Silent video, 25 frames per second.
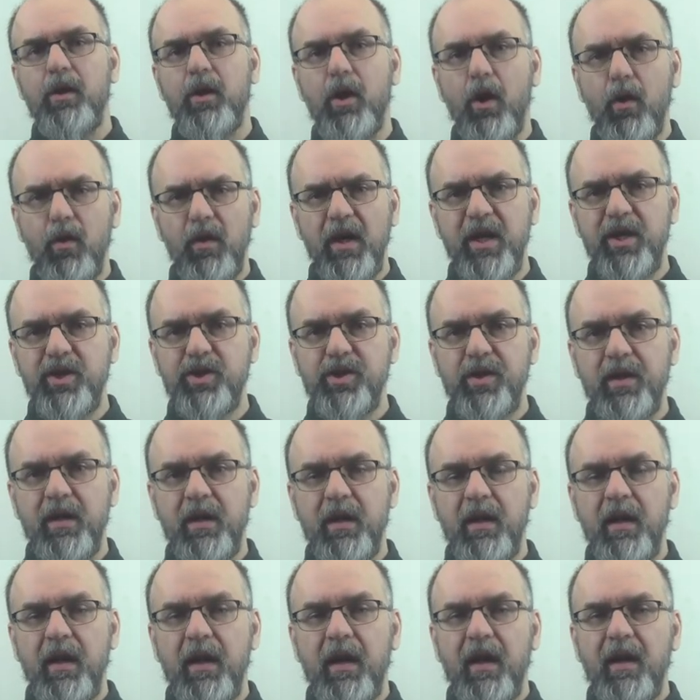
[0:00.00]
knowledge,
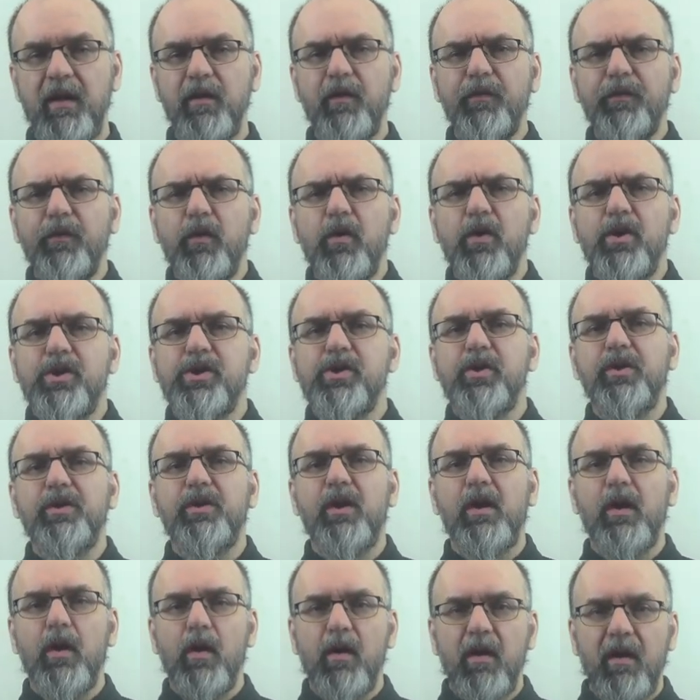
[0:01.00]
and of course on
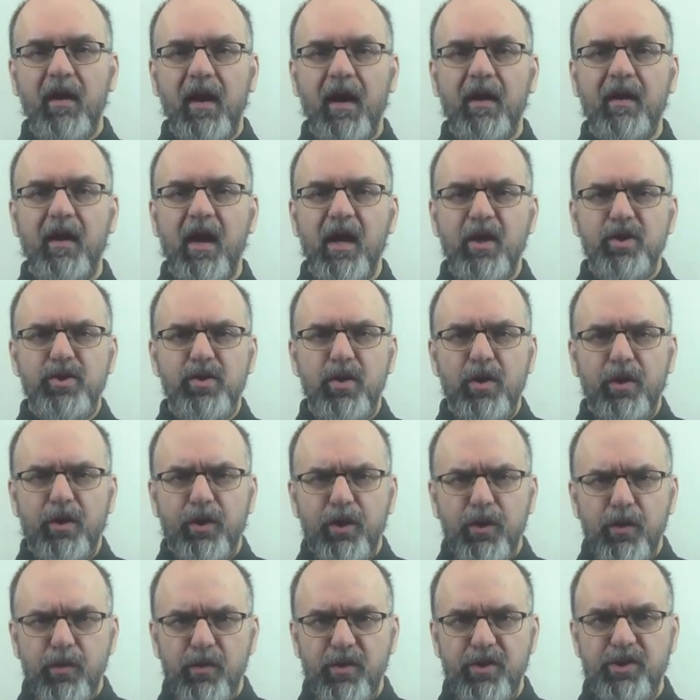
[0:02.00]
the long run actual
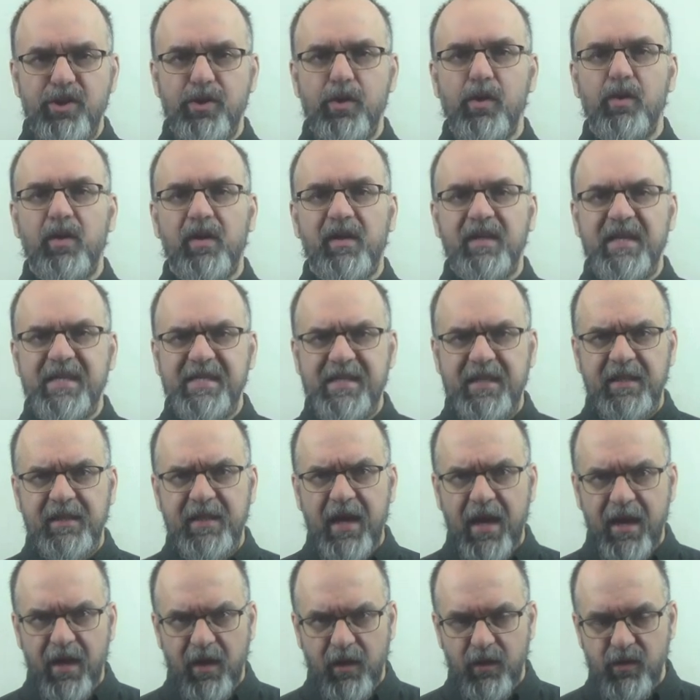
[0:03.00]
cures or
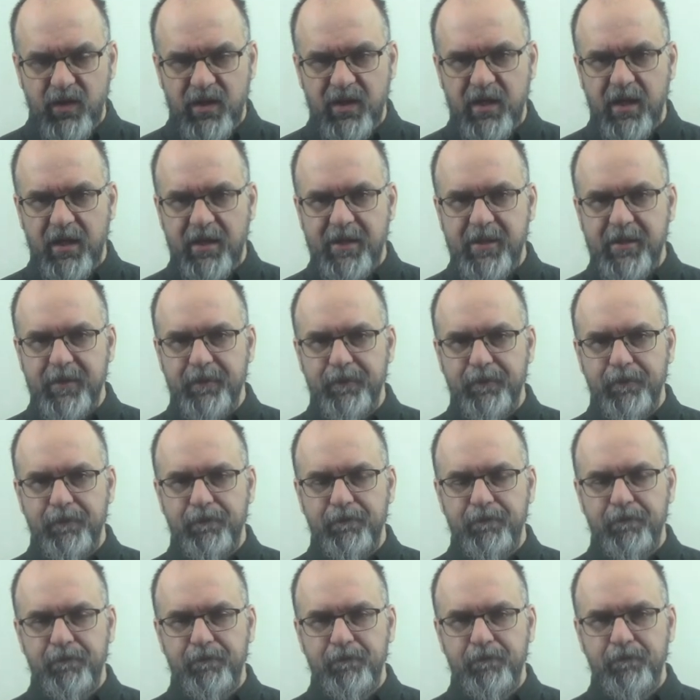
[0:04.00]
diagnostics.
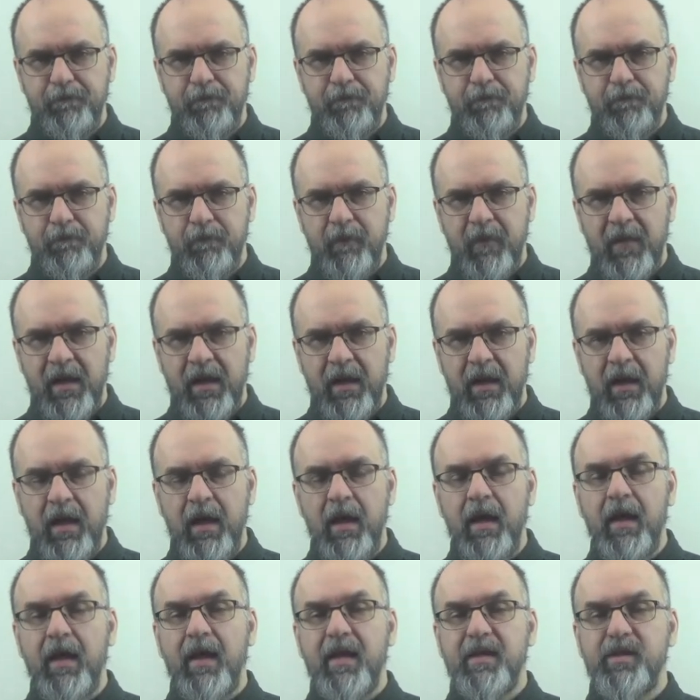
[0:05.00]

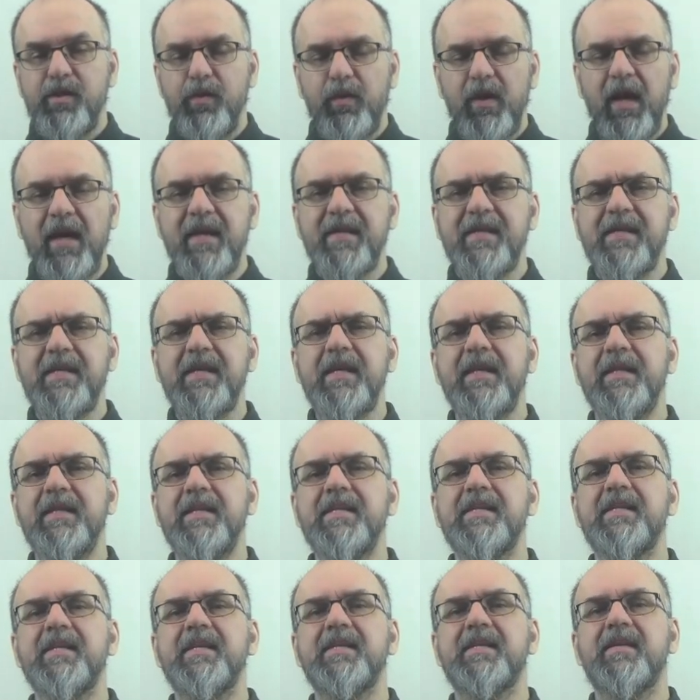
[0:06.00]
As you can see,
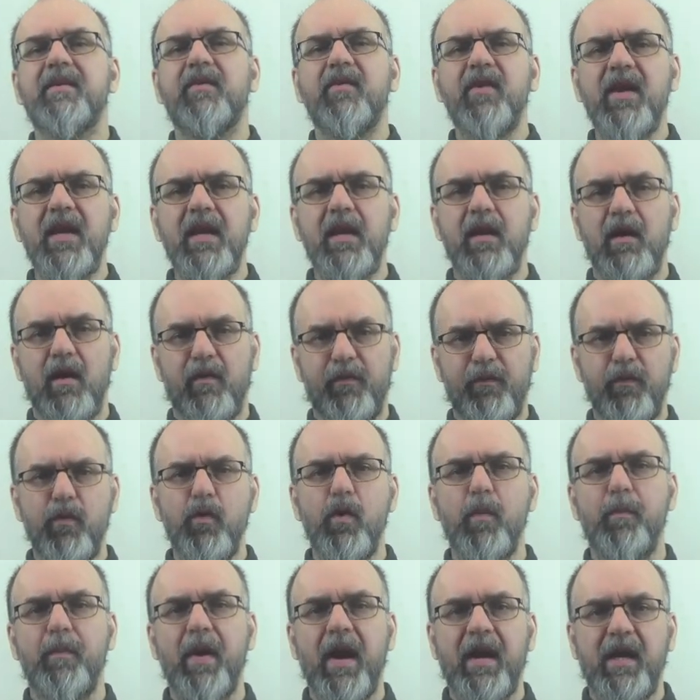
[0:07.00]
this is really a
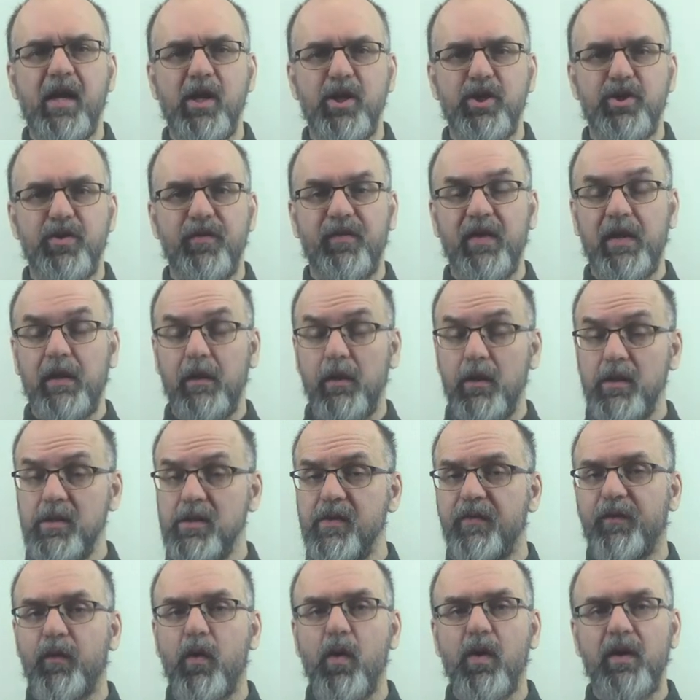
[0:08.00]
full package with lots
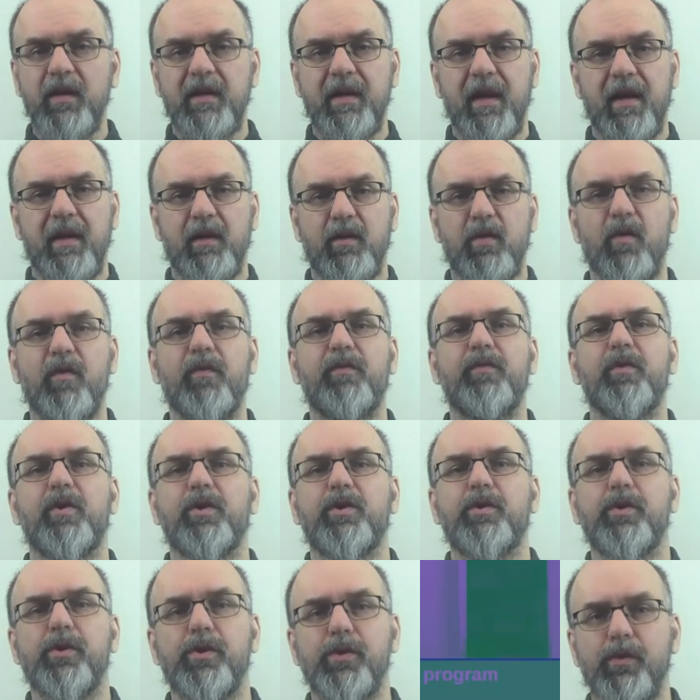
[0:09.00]
of content
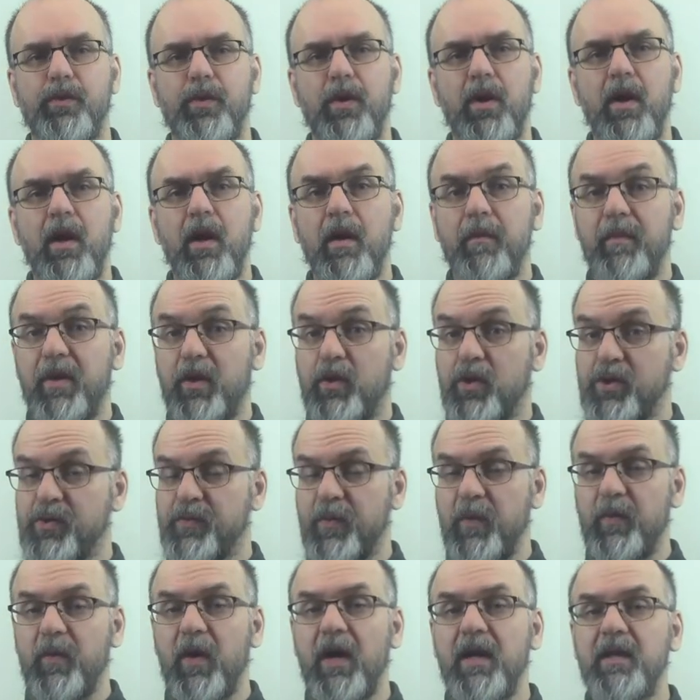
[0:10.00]
offered to you, because
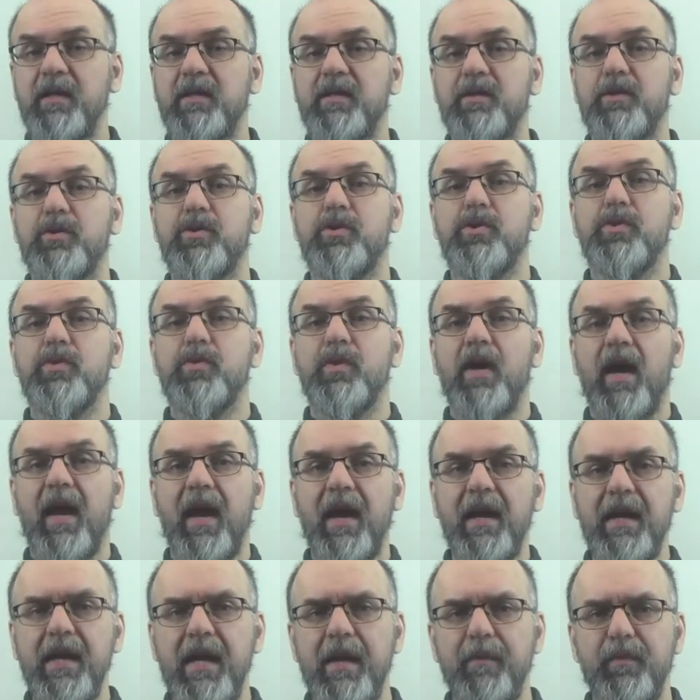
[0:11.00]
we want to
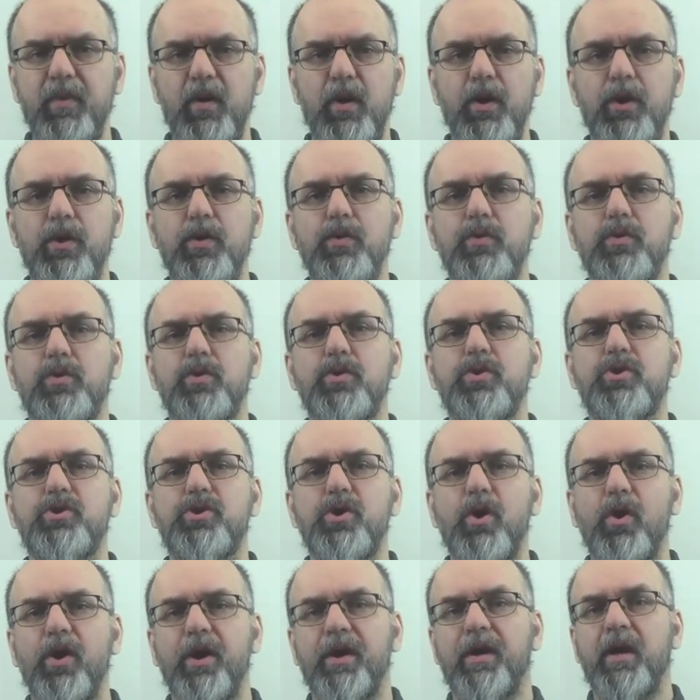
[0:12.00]
enable you to
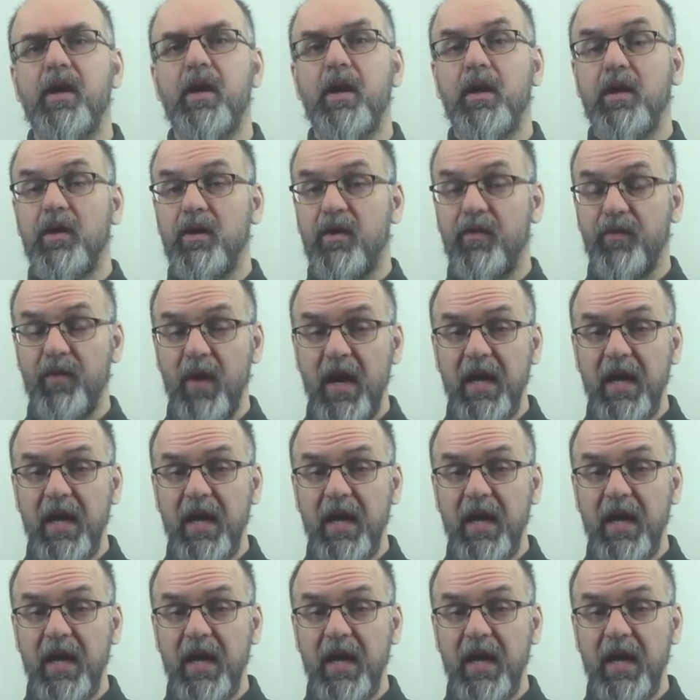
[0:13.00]
join the